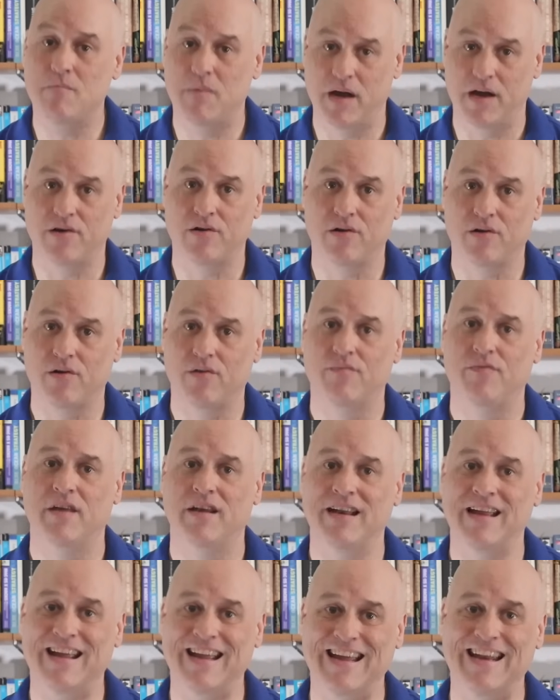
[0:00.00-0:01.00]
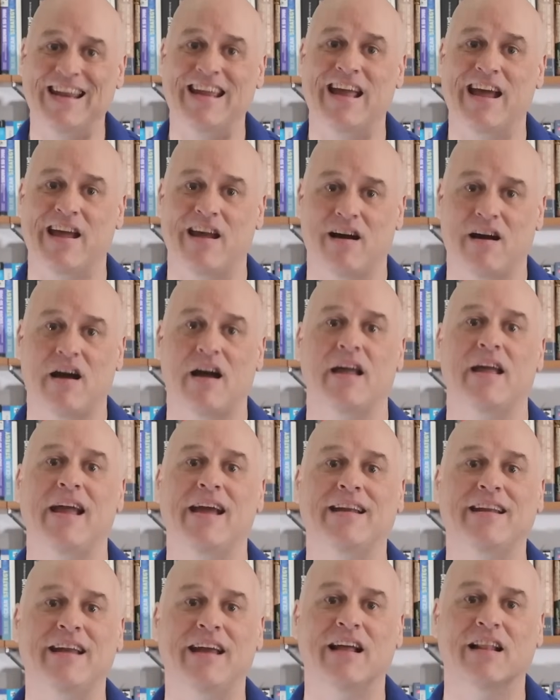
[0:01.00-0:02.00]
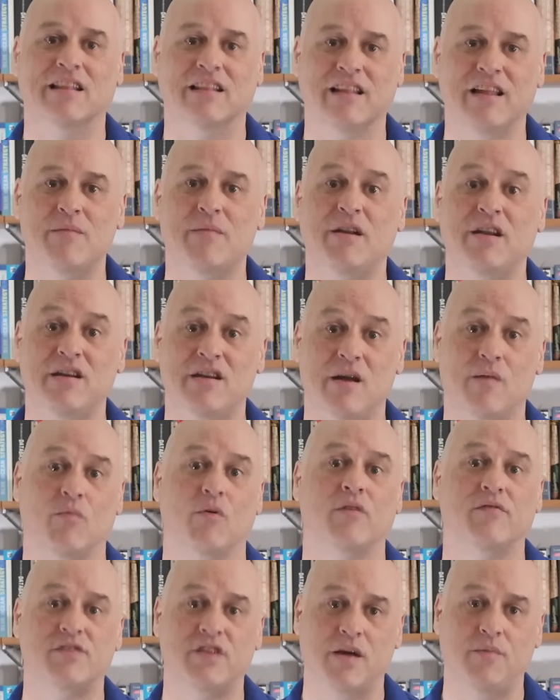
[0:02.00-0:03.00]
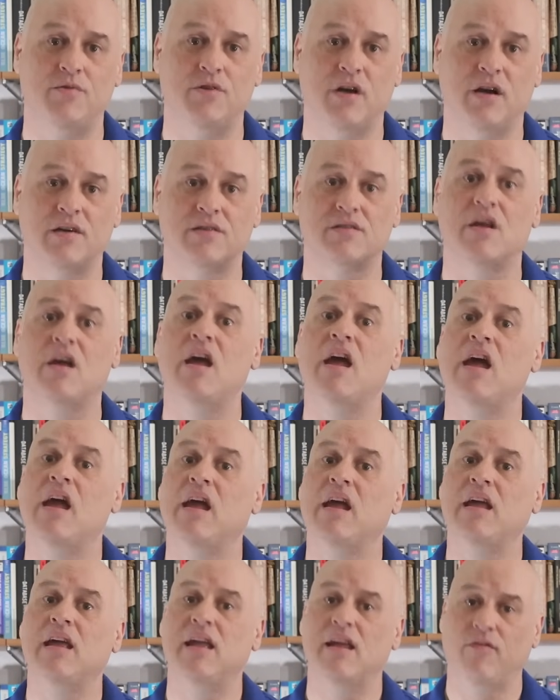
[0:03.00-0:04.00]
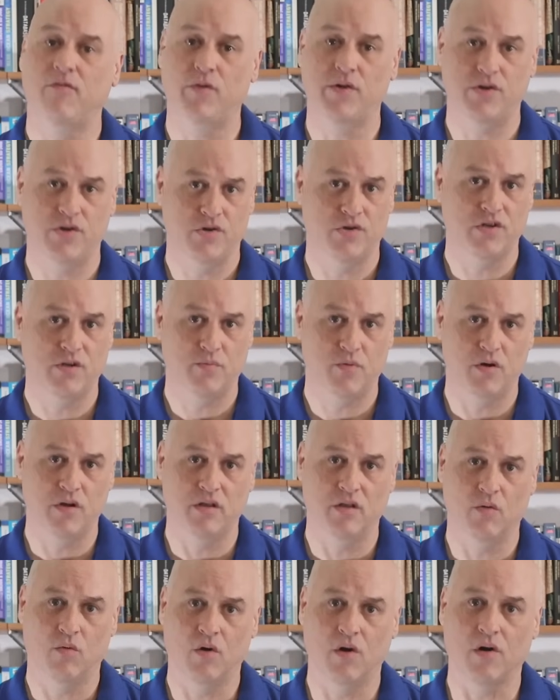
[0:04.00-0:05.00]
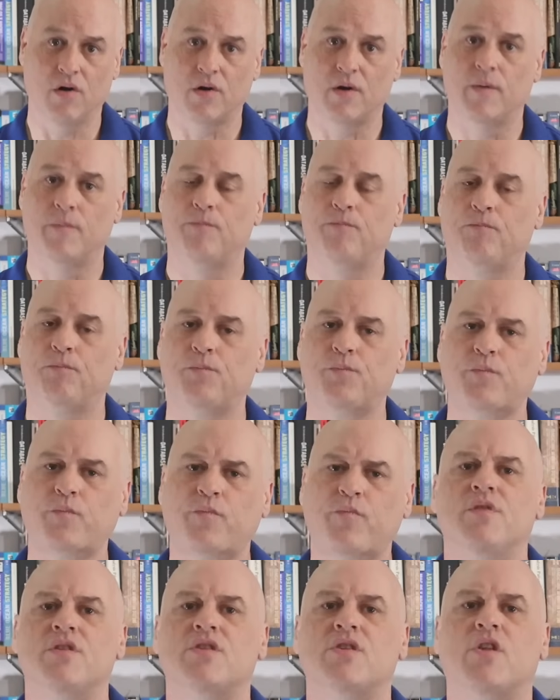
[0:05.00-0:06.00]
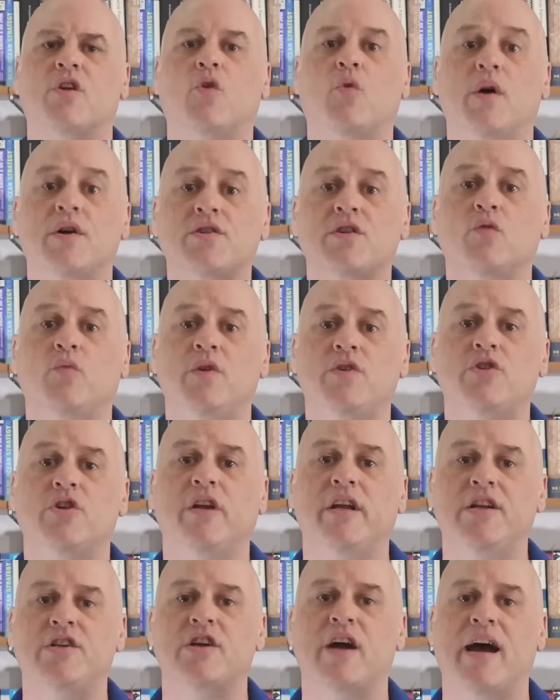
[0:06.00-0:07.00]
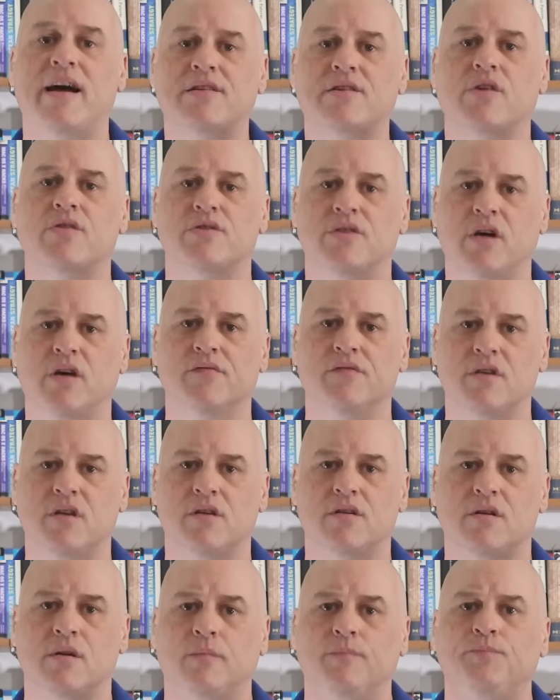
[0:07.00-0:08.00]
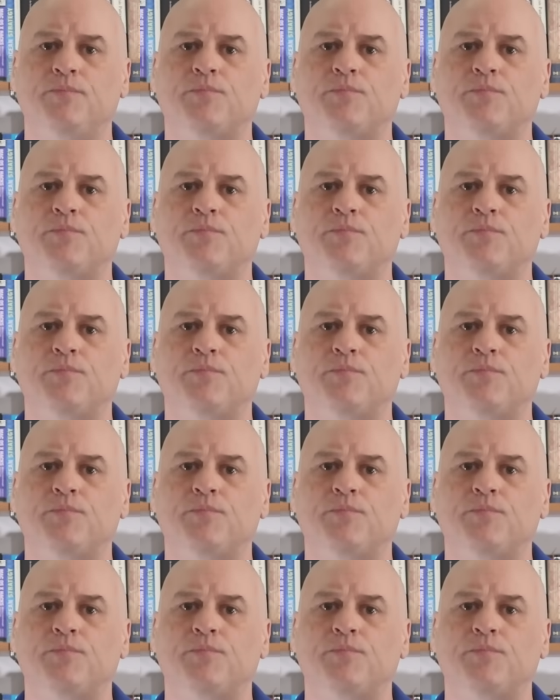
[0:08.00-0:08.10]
better than any AI at a limited number of subjects if we choose to put in the work. So the question we should each ask ourselves is,